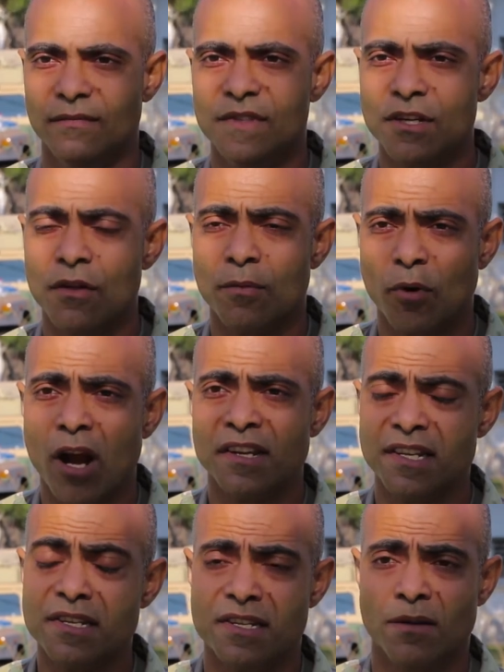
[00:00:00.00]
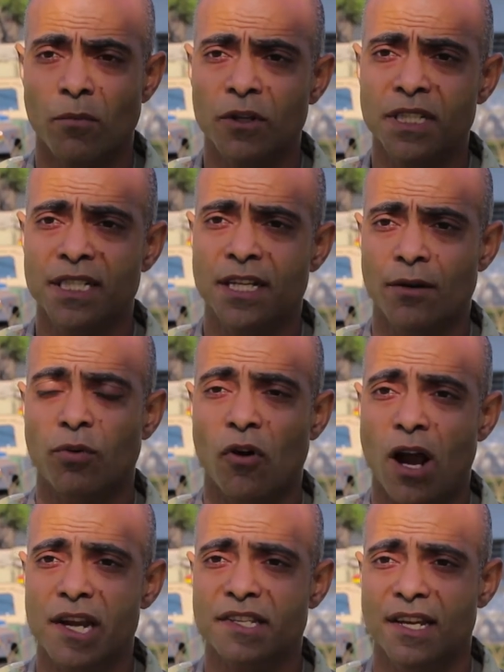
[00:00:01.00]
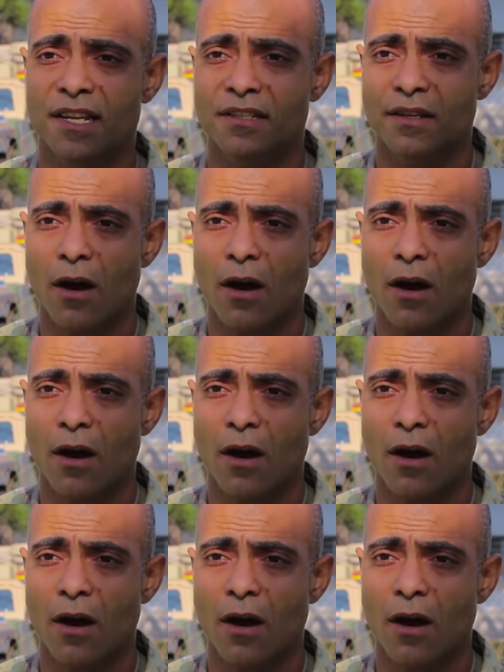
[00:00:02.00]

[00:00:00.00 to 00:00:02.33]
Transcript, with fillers: So the process is a multi-tier process.